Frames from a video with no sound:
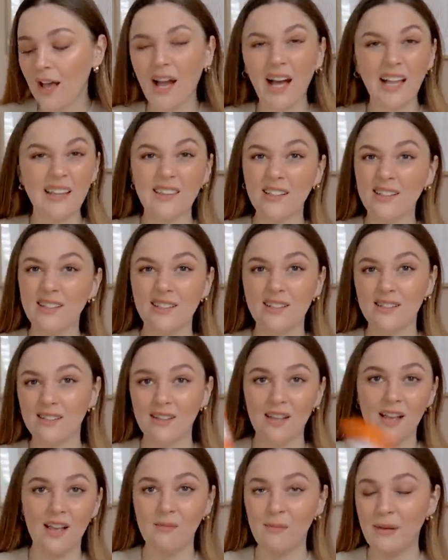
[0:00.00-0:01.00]
And this
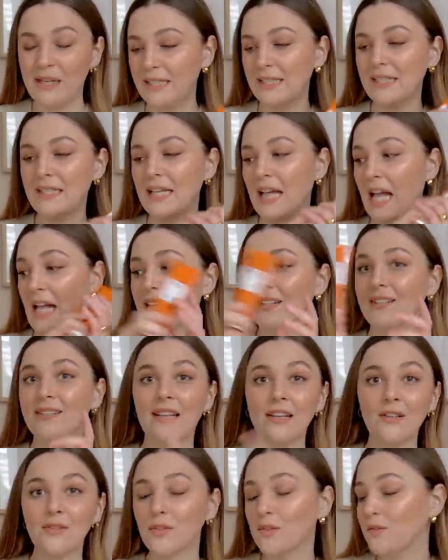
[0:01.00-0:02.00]
is amazing and
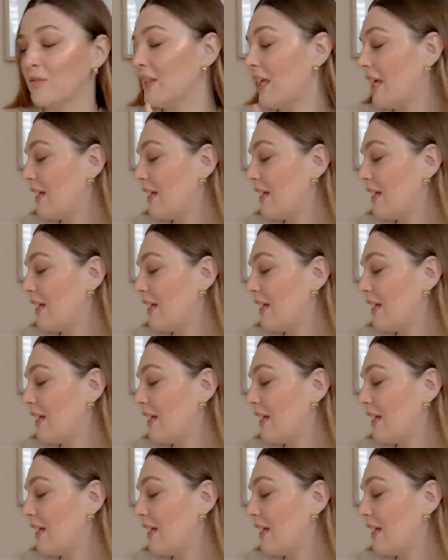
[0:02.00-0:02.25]
essential for